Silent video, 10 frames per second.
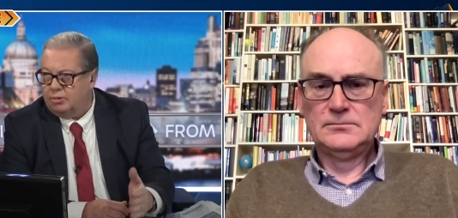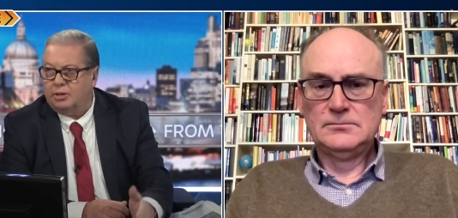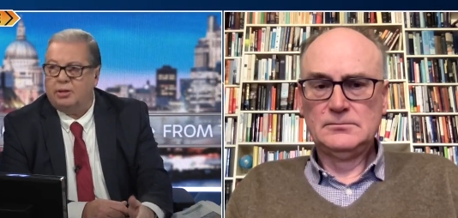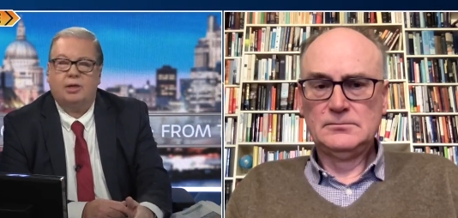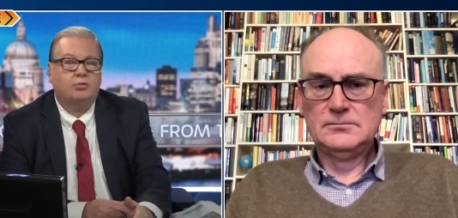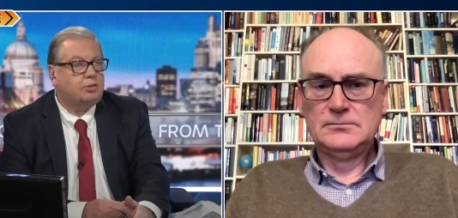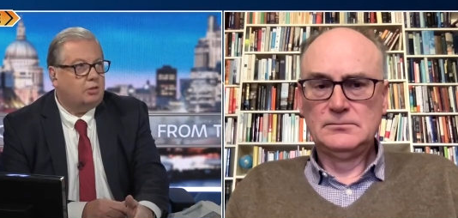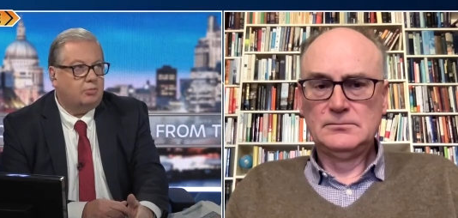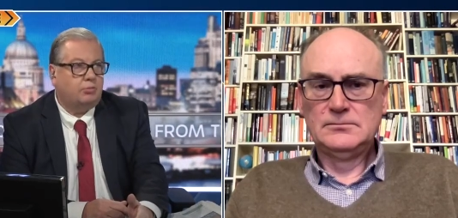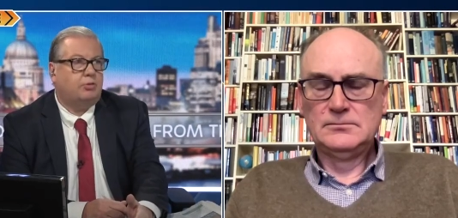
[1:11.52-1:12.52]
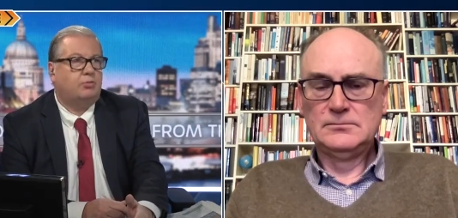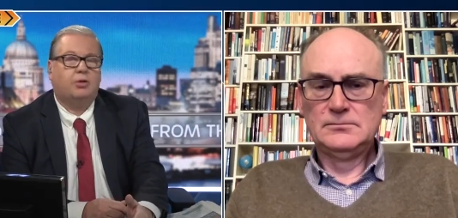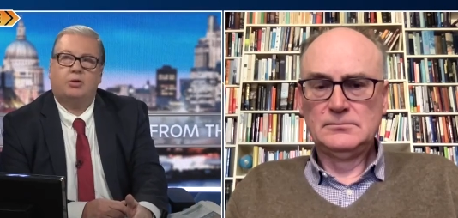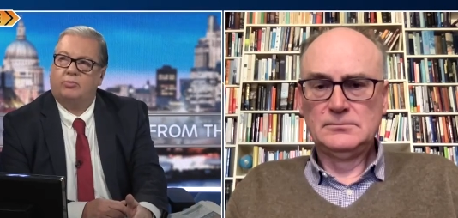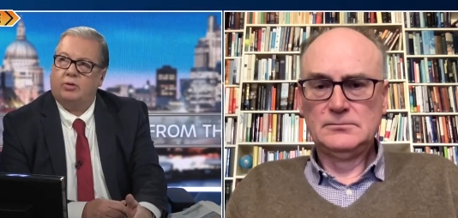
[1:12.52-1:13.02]
Speaker 1: being announced and we all
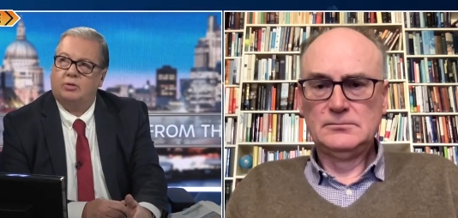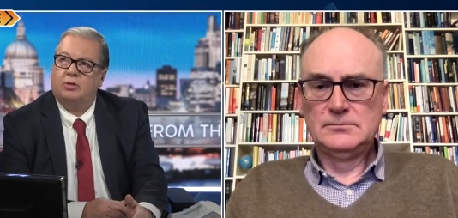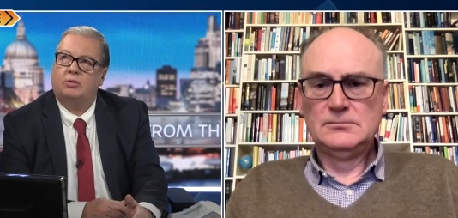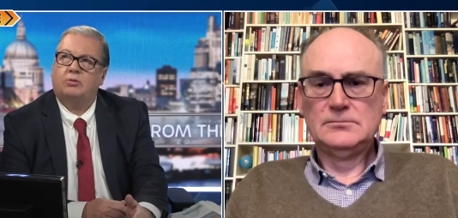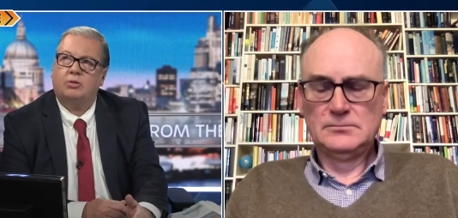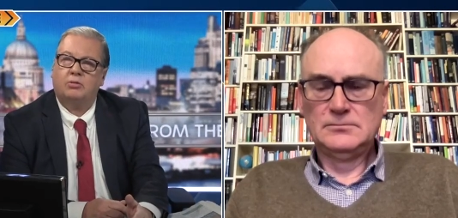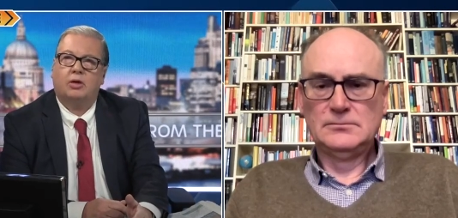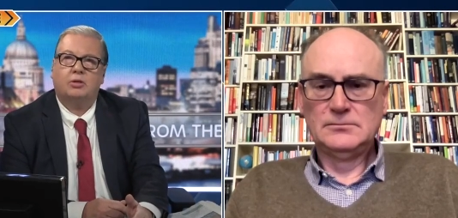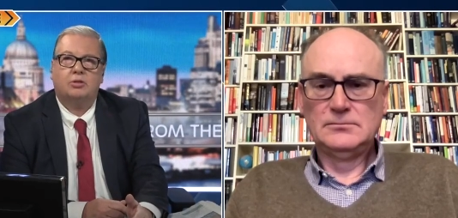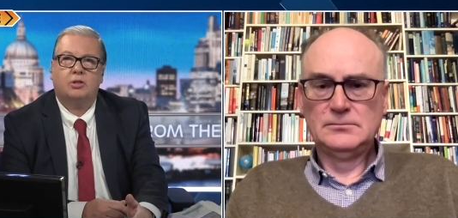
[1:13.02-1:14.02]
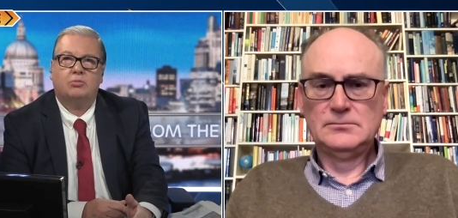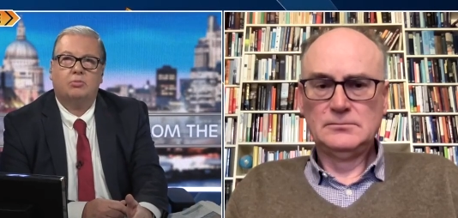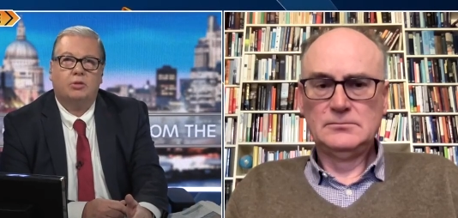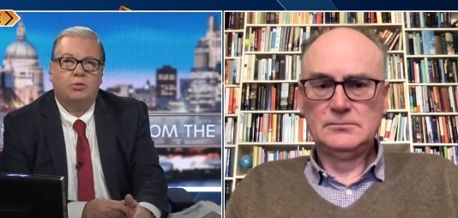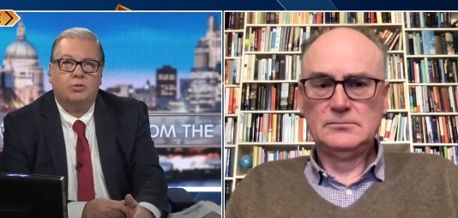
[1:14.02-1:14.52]
kind of went, oh, okay, so
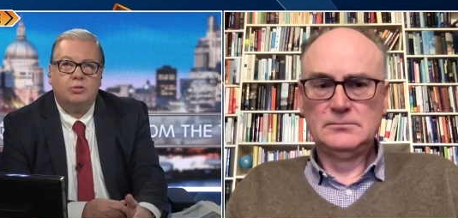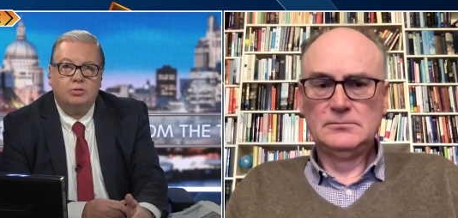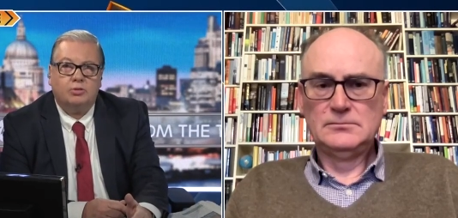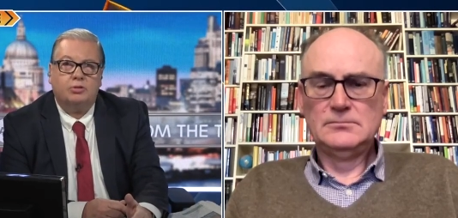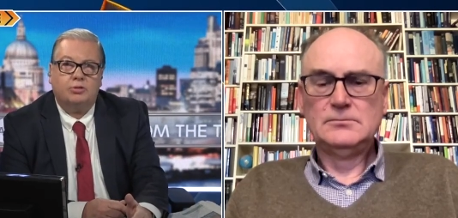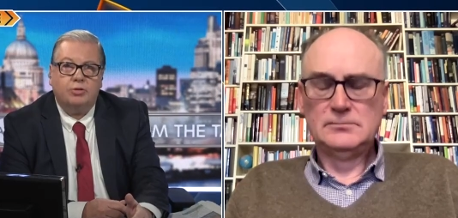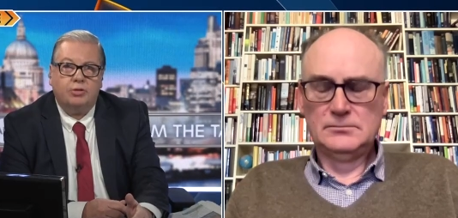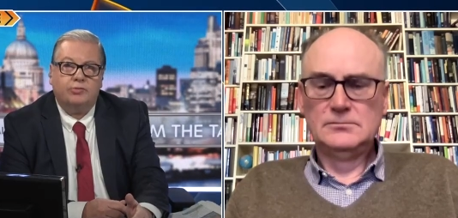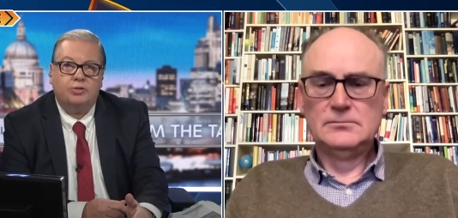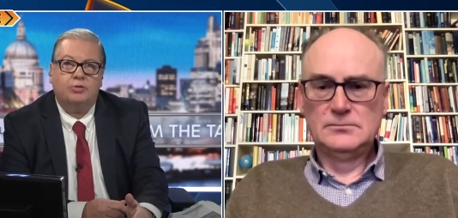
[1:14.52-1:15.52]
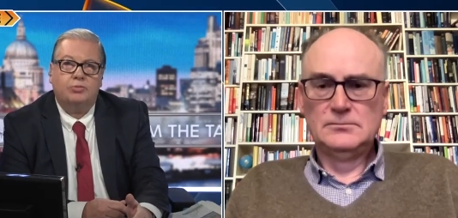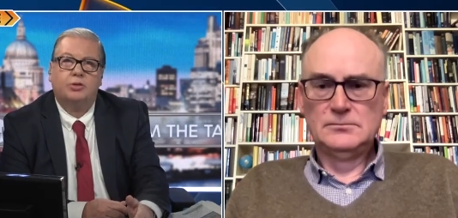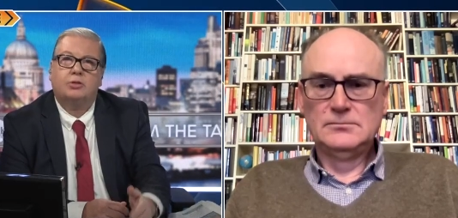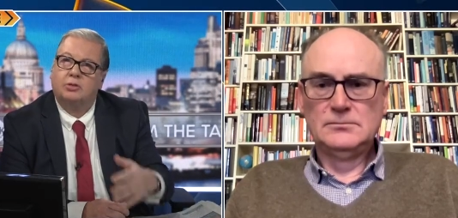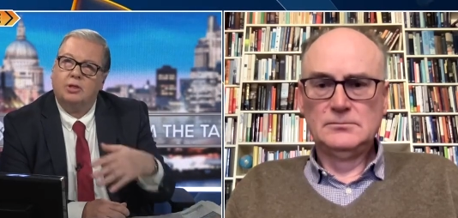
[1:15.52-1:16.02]
what they want us not to do anything for two
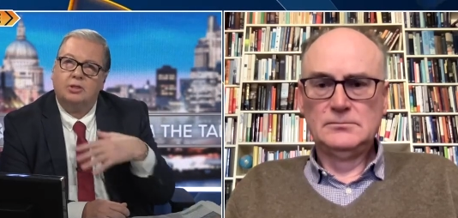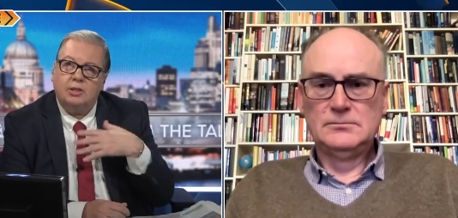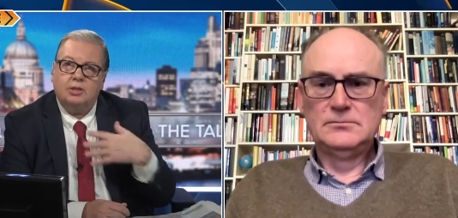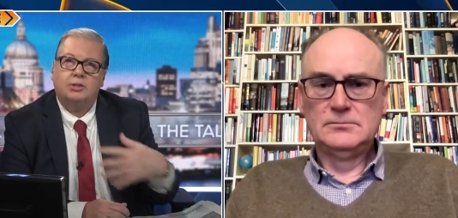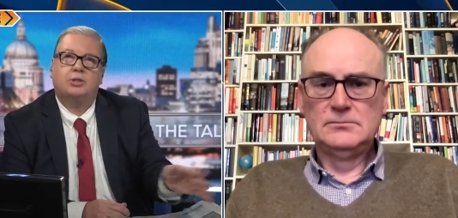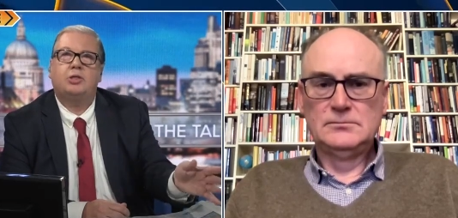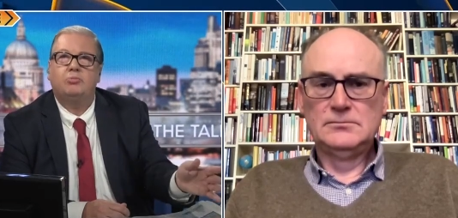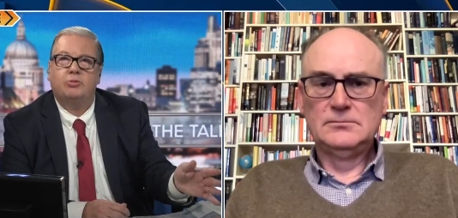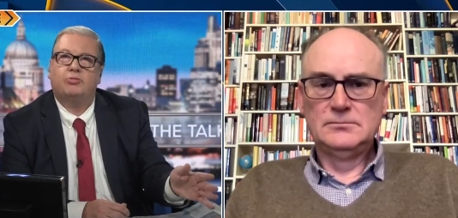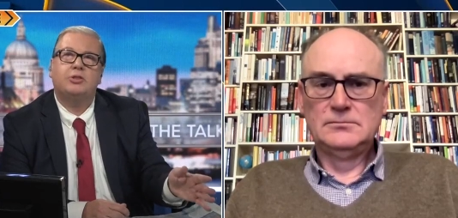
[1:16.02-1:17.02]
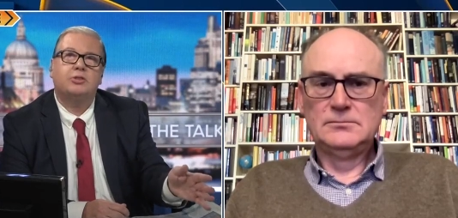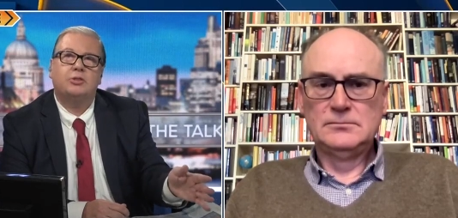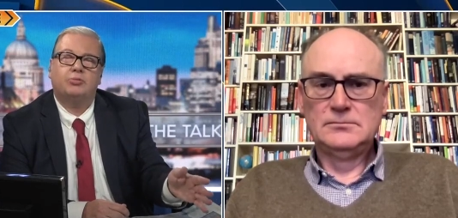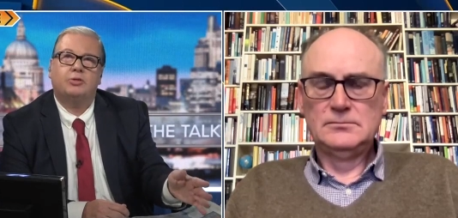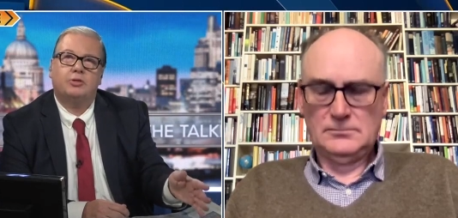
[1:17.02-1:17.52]
weeks. And that seemed
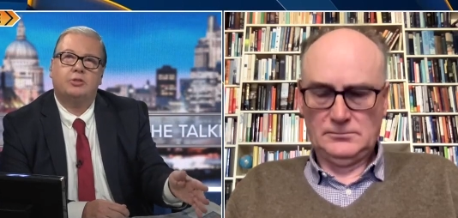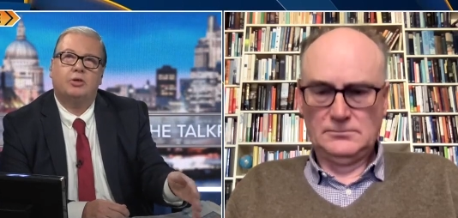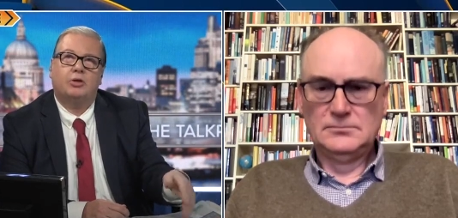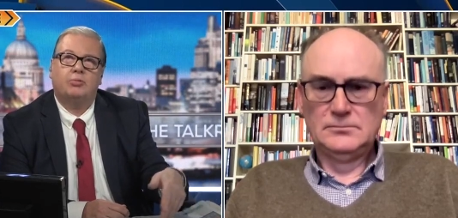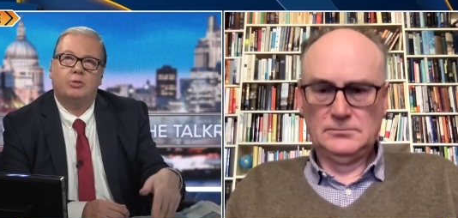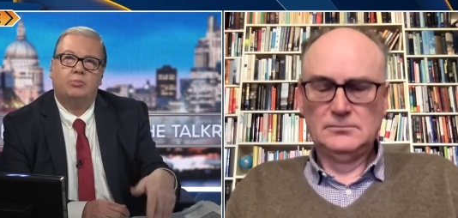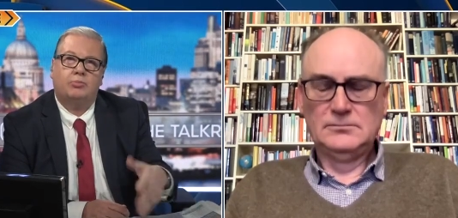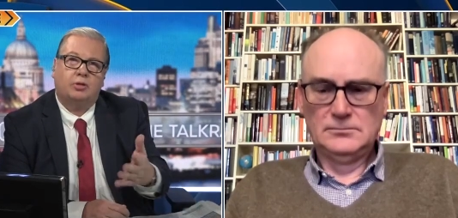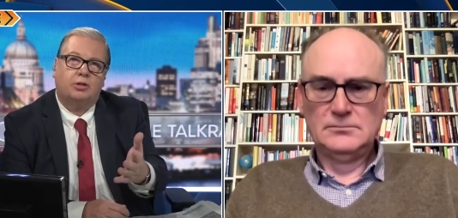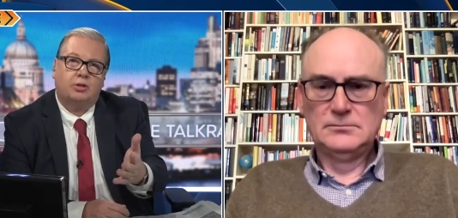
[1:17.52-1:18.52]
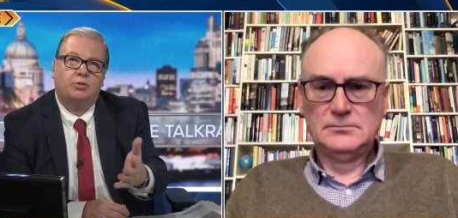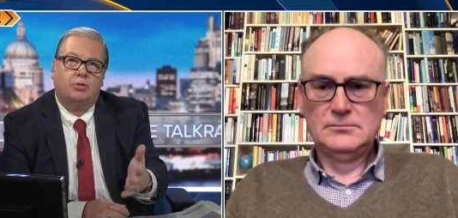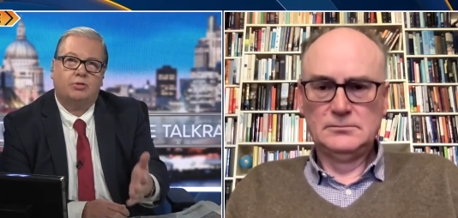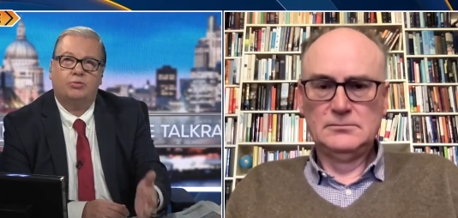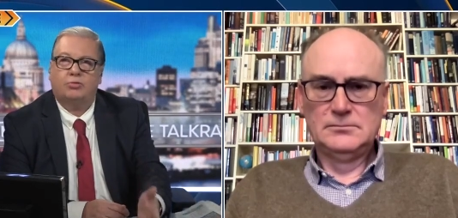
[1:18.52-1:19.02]
reasonable at the time. And I'm like
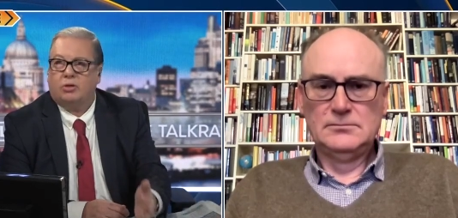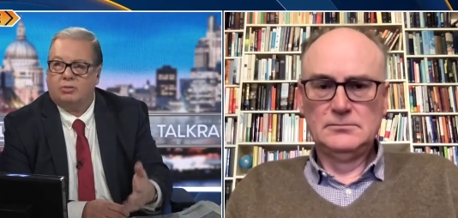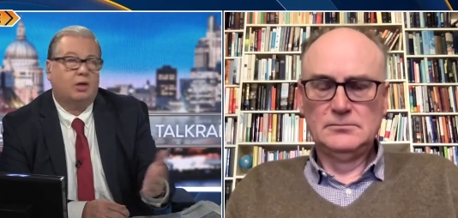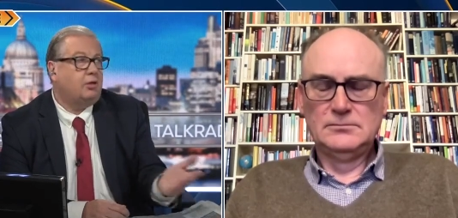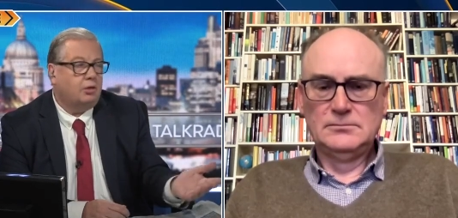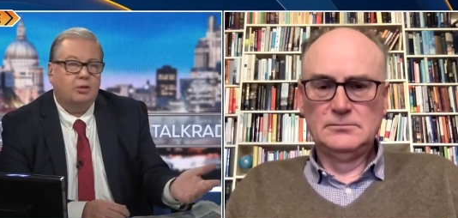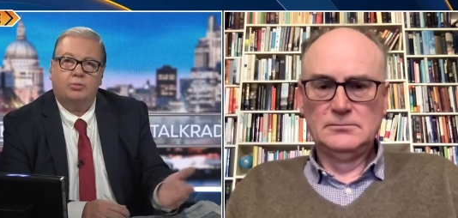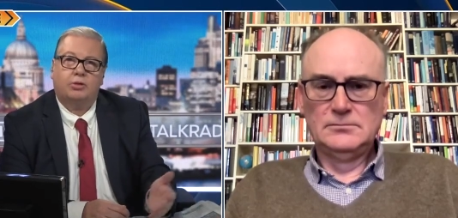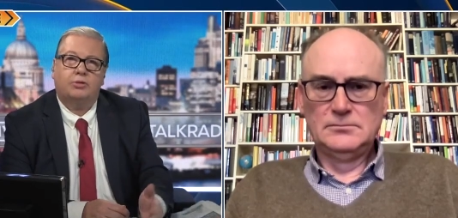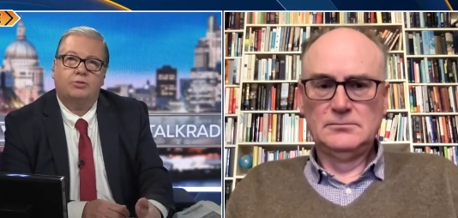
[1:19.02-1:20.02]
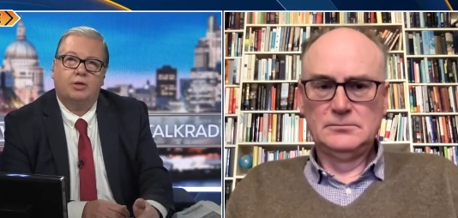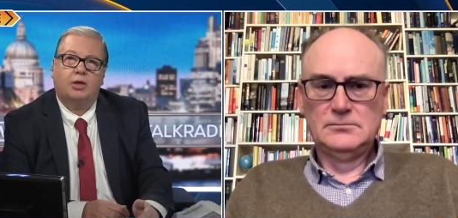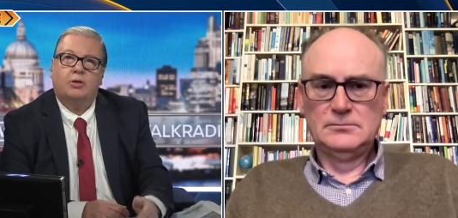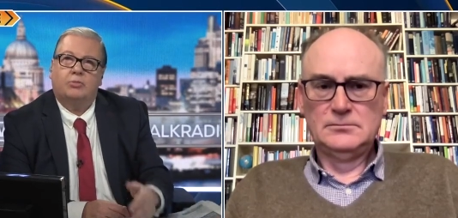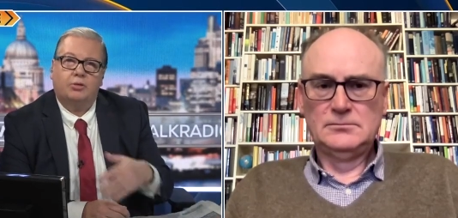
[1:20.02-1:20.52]
you, I thought, okay, we can do that.